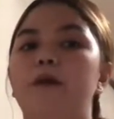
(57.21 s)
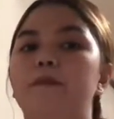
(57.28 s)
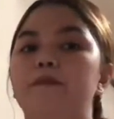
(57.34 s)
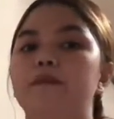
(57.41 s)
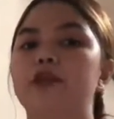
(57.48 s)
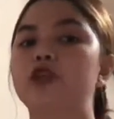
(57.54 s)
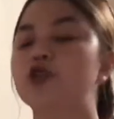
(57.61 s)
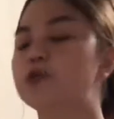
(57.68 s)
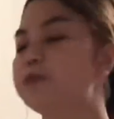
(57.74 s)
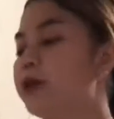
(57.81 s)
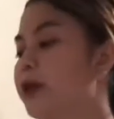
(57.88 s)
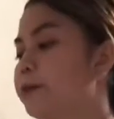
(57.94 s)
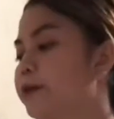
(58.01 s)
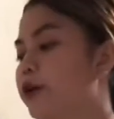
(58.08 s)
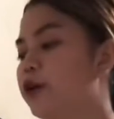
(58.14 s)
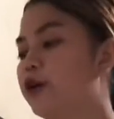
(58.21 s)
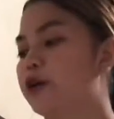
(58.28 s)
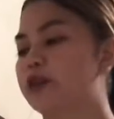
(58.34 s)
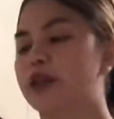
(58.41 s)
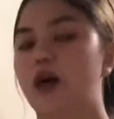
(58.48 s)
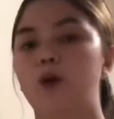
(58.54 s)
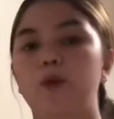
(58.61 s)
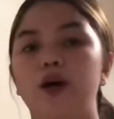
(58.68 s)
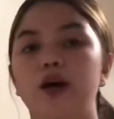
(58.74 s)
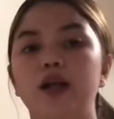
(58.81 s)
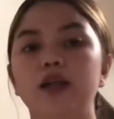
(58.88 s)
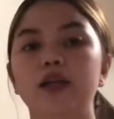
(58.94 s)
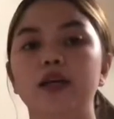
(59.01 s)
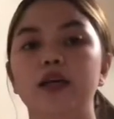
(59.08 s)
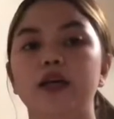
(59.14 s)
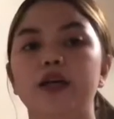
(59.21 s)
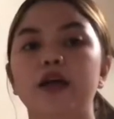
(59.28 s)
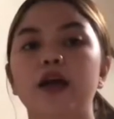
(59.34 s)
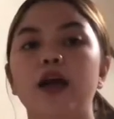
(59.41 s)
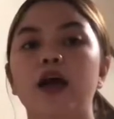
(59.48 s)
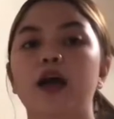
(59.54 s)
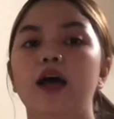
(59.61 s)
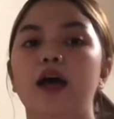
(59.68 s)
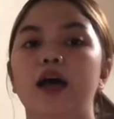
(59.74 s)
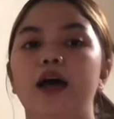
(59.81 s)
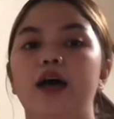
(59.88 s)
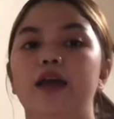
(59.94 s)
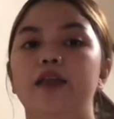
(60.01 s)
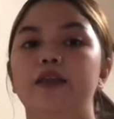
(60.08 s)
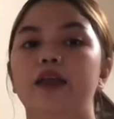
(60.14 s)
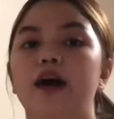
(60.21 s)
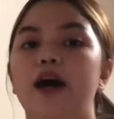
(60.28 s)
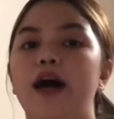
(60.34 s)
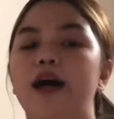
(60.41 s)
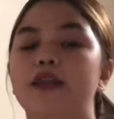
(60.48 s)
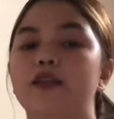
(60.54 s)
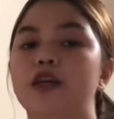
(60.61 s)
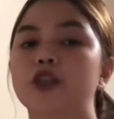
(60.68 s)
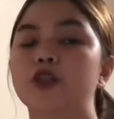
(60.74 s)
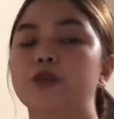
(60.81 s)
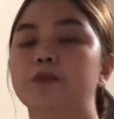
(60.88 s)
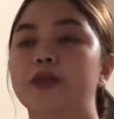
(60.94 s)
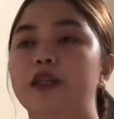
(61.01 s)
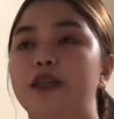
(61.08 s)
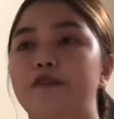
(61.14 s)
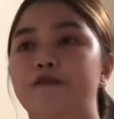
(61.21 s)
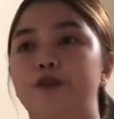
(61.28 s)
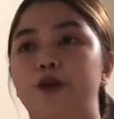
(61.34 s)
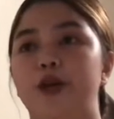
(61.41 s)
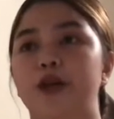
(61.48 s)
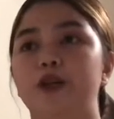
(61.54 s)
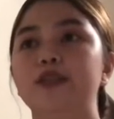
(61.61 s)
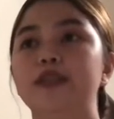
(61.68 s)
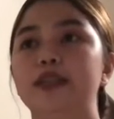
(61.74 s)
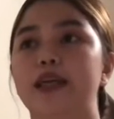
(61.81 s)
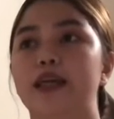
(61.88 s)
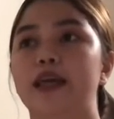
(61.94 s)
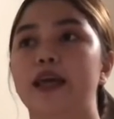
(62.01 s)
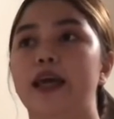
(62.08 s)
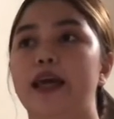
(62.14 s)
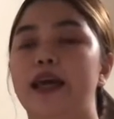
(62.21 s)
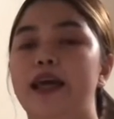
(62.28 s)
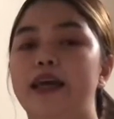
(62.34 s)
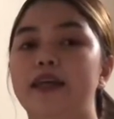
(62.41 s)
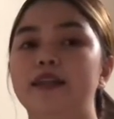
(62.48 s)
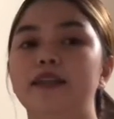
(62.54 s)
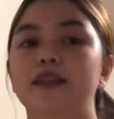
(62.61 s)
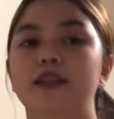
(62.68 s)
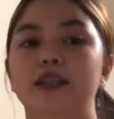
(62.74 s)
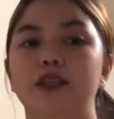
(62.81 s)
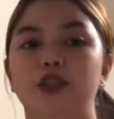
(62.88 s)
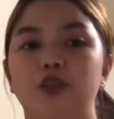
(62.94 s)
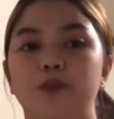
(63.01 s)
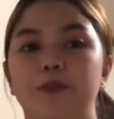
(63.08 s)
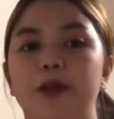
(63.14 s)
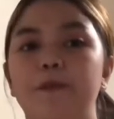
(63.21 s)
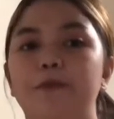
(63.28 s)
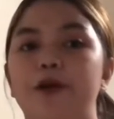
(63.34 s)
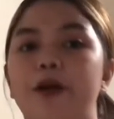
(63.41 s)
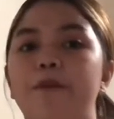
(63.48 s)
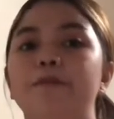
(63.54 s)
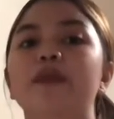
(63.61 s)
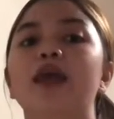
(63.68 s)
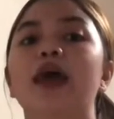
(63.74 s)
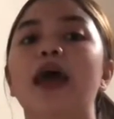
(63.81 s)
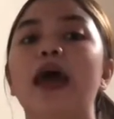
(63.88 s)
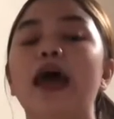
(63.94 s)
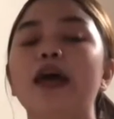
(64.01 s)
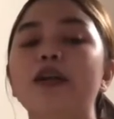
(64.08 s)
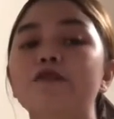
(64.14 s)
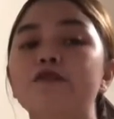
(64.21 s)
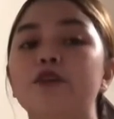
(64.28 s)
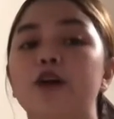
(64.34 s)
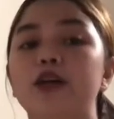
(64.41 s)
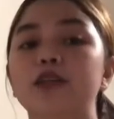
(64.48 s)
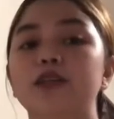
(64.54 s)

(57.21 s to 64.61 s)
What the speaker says: tissue paper or towel here, and a trash bin if you are using a tissue paper, and of course